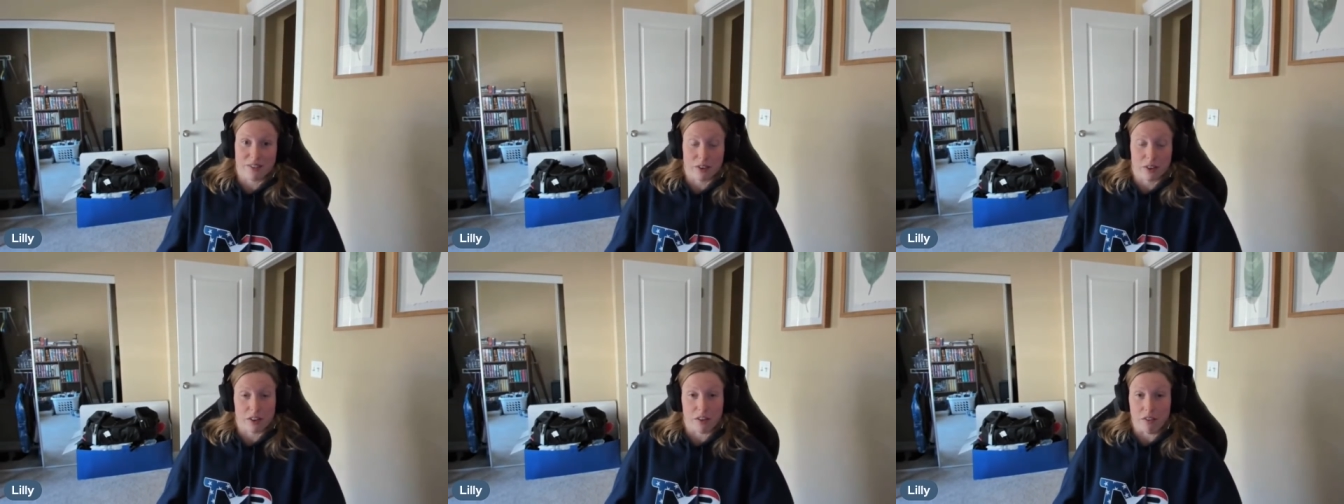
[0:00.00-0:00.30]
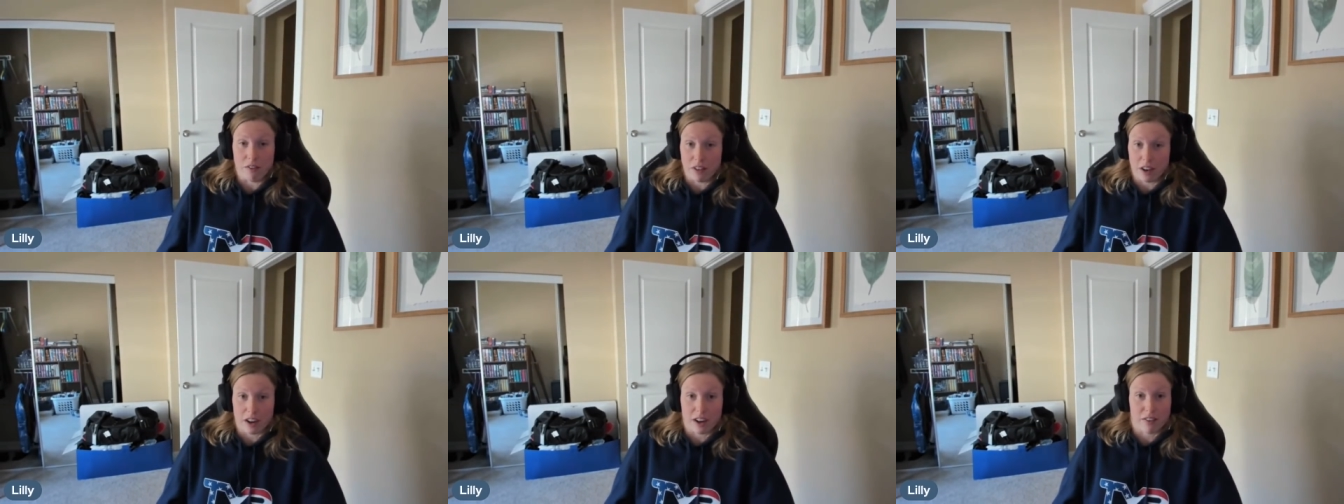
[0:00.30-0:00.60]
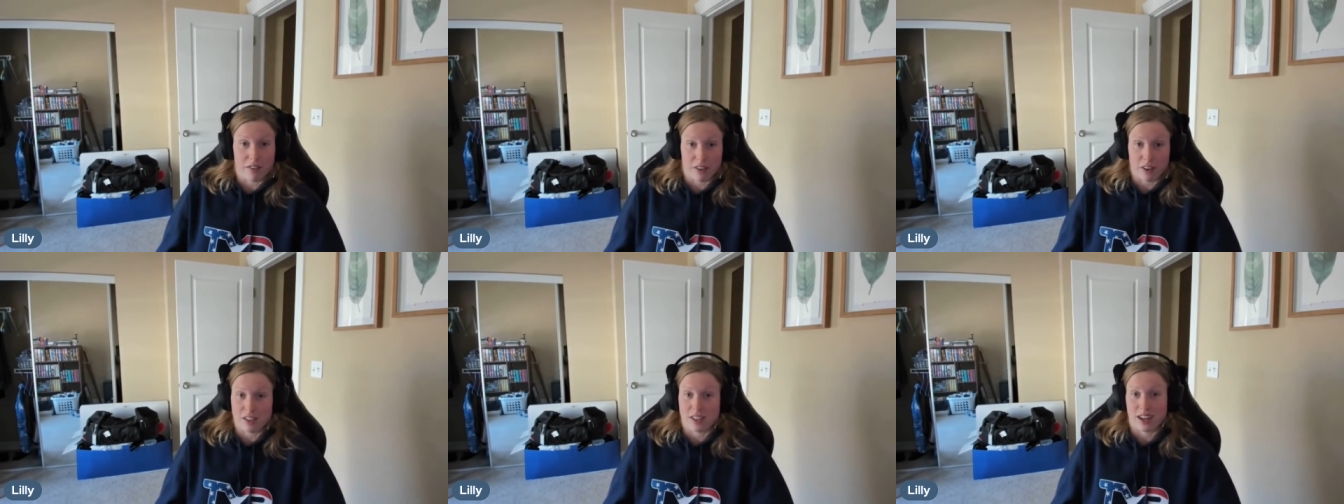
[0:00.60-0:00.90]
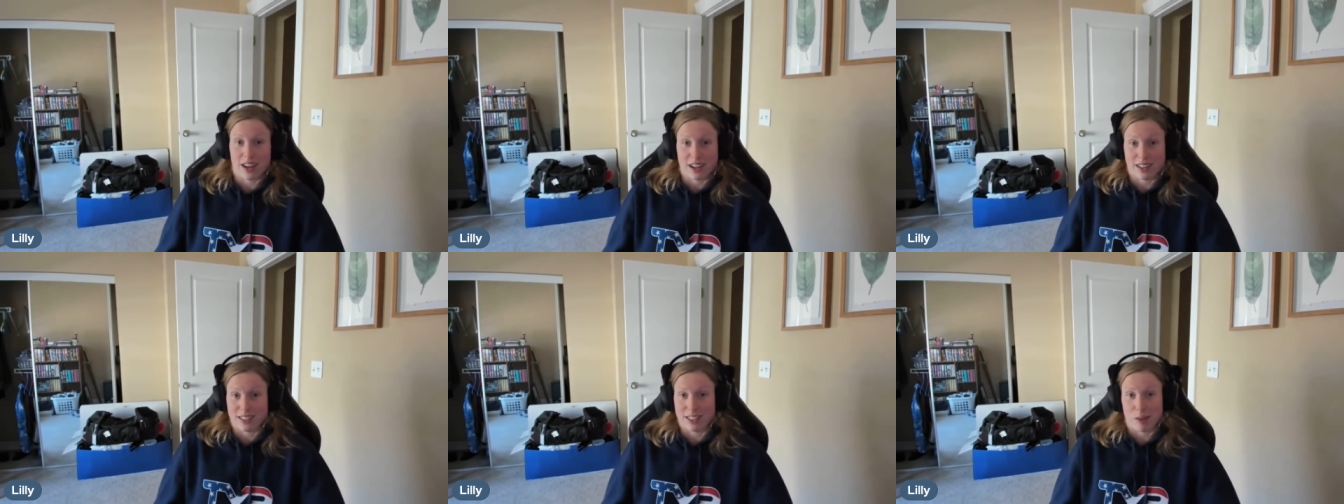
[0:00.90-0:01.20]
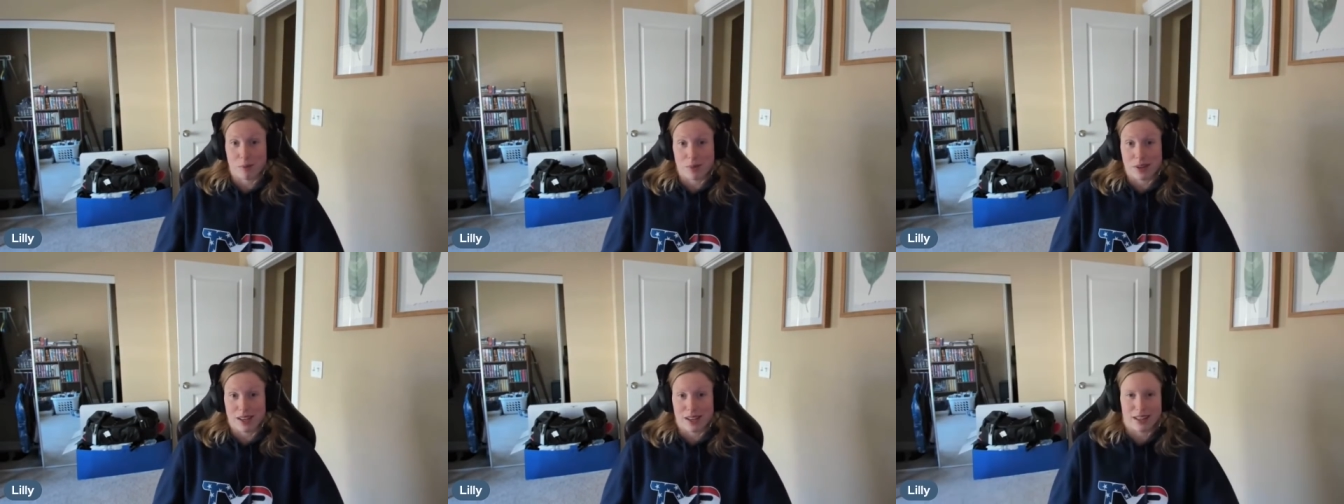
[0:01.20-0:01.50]
for the very first
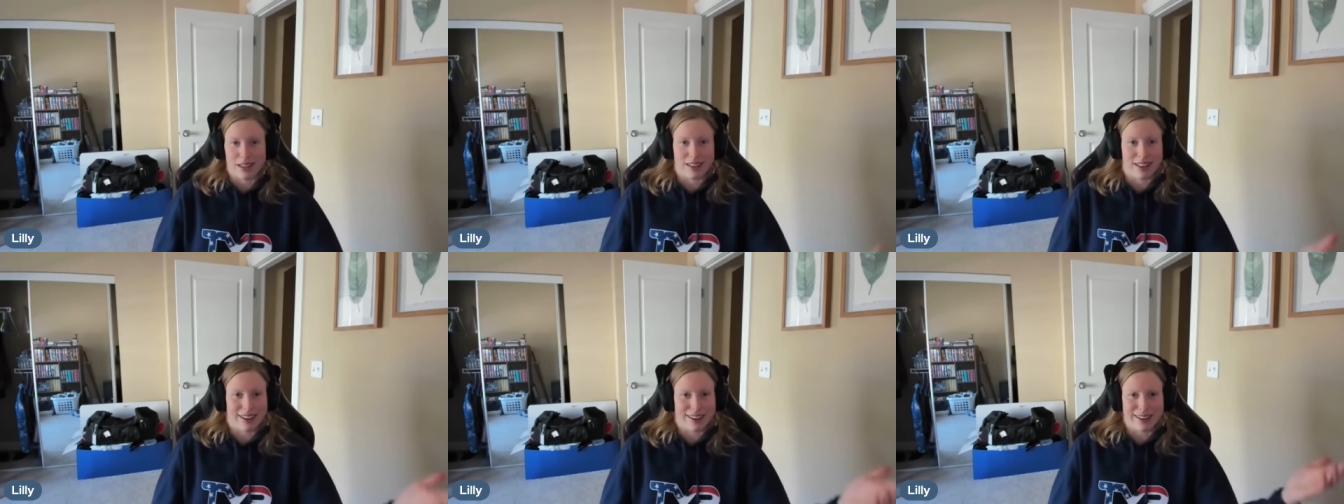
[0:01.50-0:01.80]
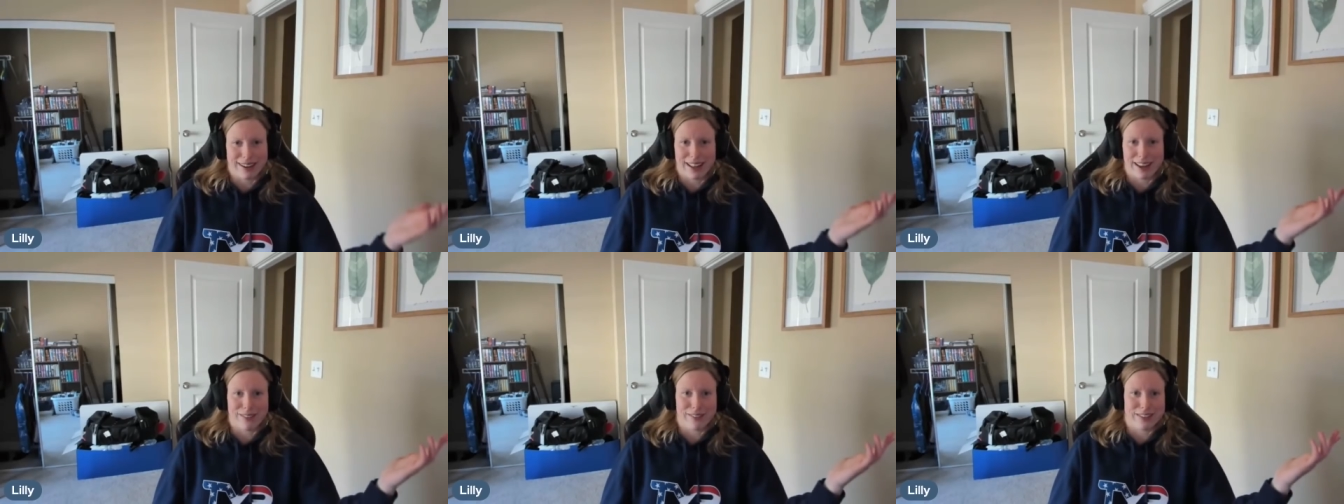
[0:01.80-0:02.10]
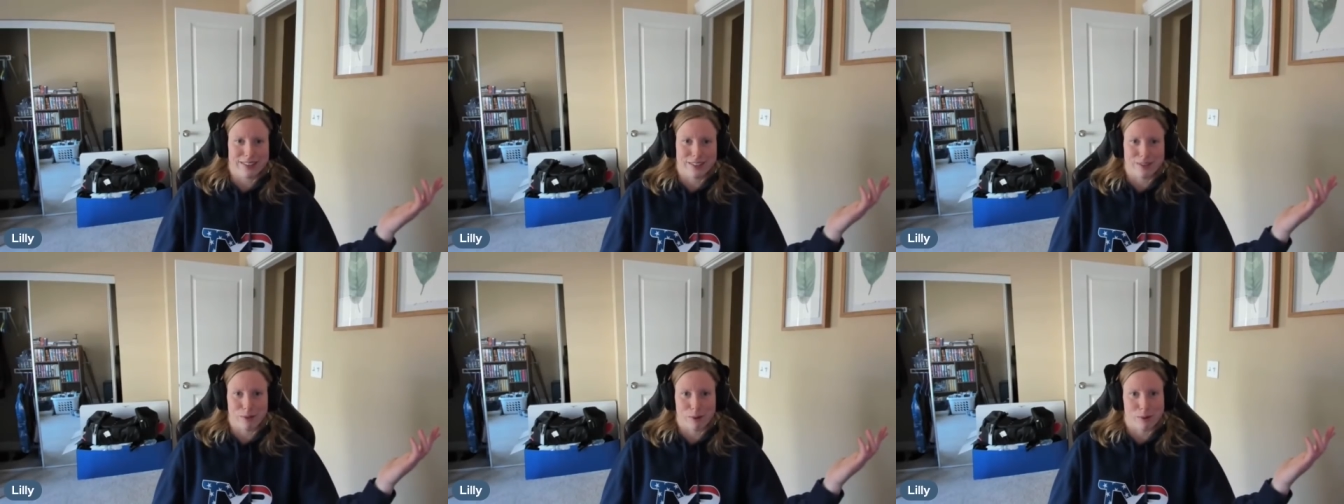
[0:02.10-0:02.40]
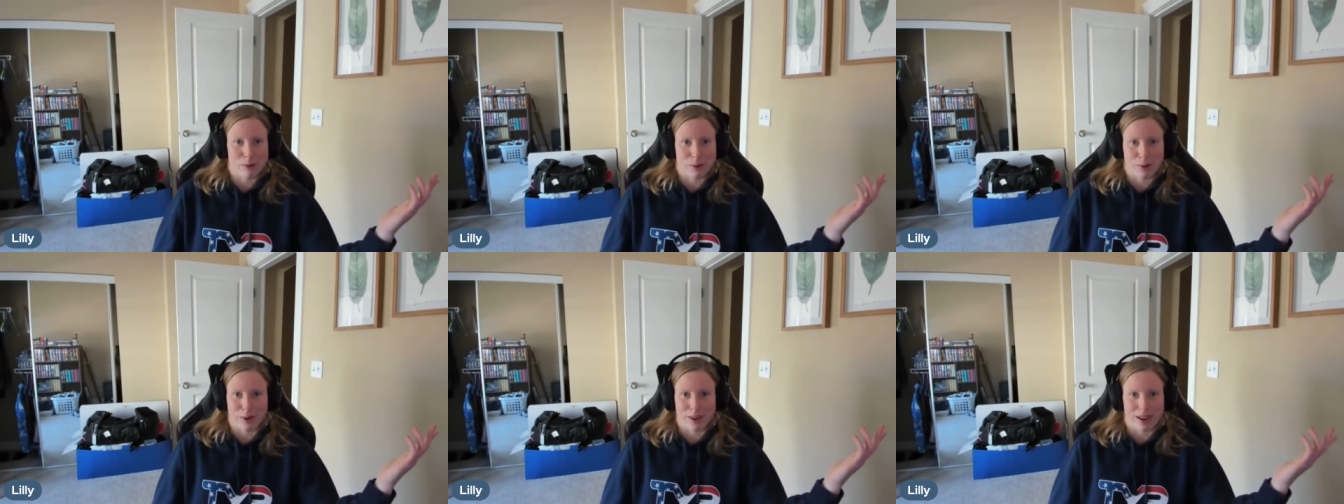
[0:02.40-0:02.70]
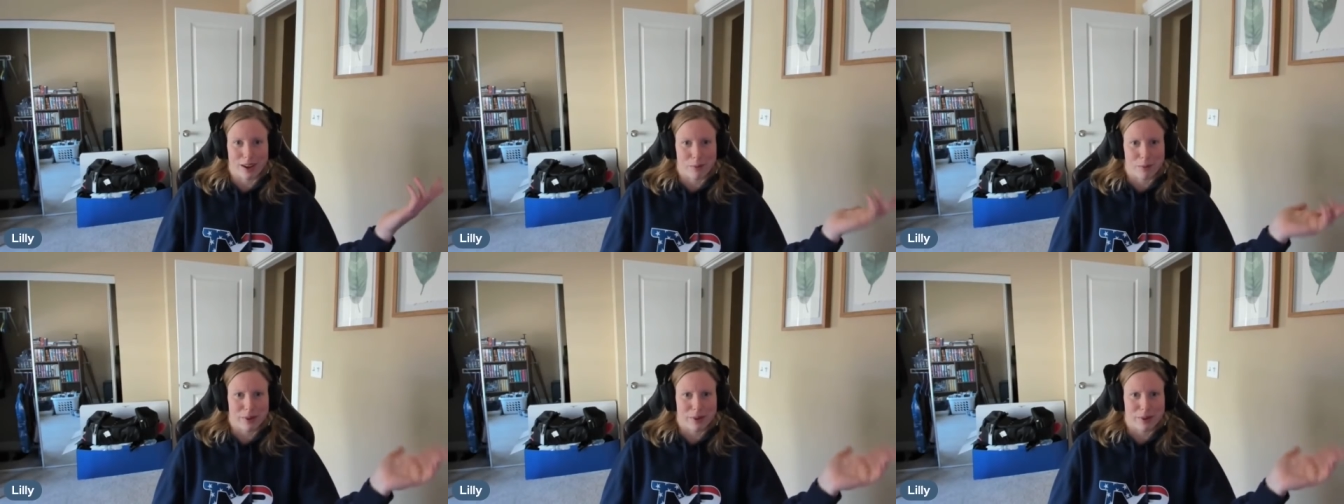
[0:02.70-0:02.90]
ISL meet, and like none of us knew what was going on.